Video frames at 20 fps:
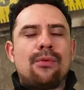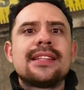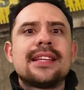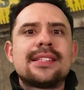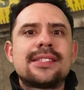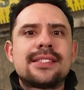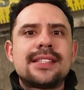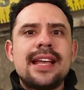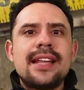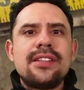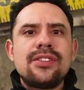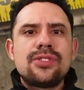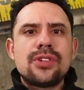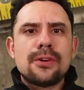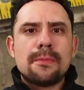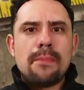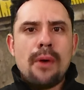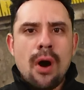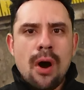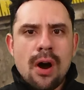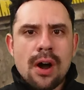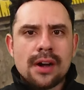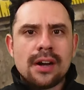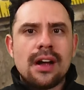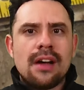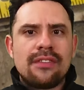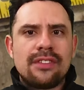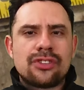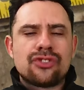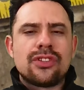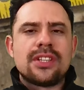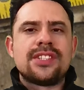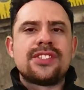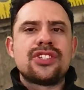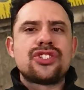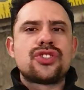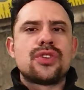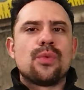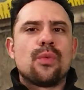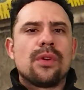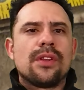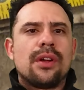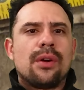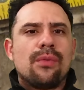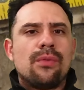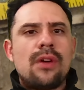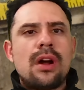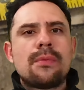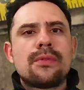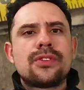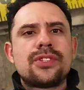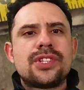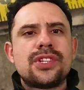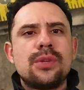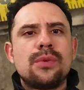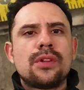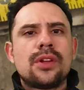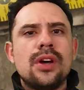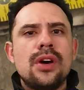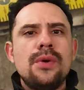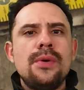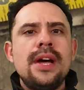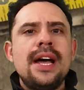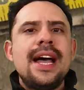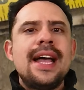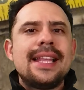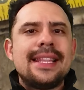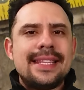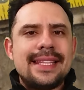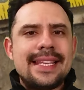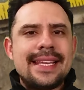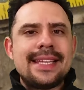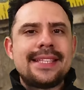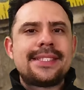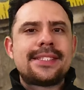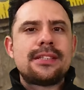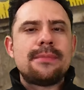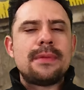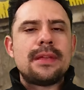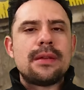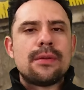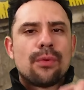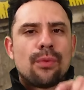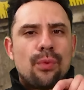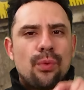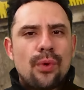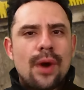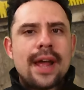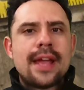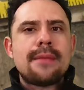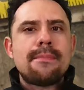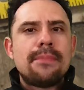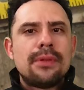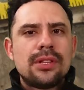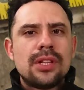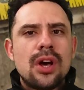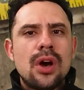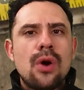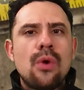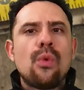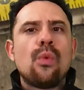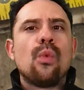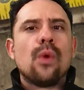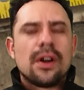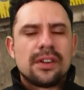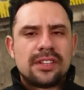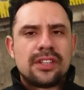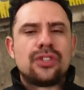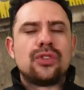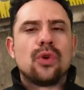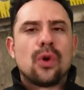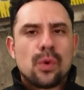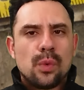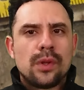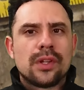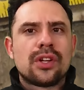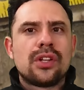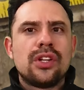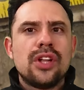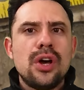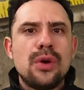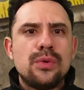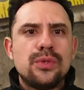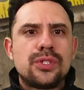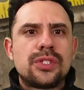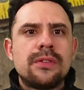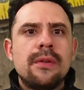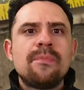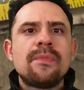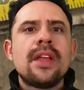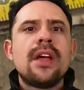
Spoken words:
The center part of the transition where the rubber seal will go needs to be right below where the door will close,